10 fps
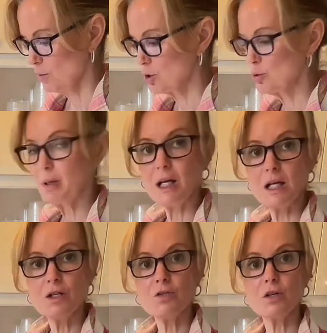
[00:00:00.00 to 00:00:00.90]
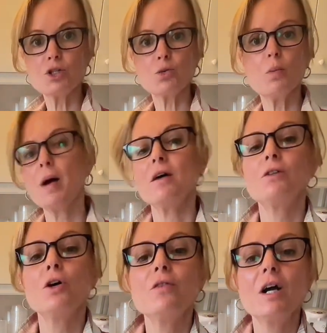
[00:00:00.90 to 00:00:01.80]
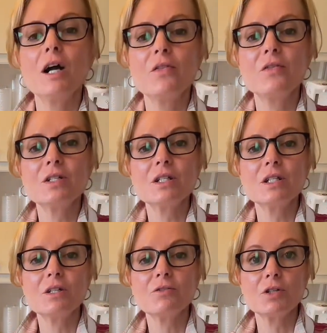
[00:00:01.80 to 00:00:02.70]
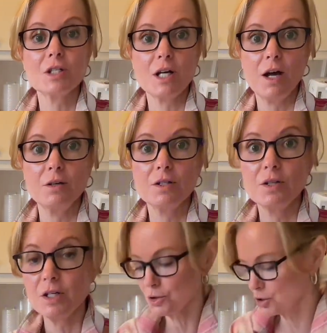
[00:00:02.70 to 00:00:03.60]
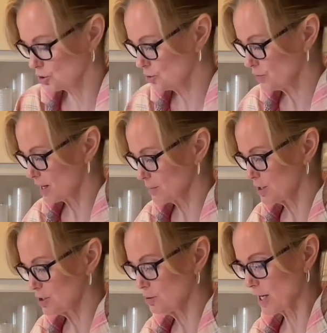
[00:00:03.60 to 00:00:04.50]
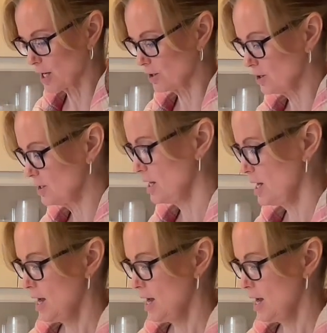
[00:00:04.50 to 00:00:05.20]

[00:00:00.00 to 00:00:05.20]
which would be an individual pavlova, and then this is a different style. So these are two that I'm gonna do later.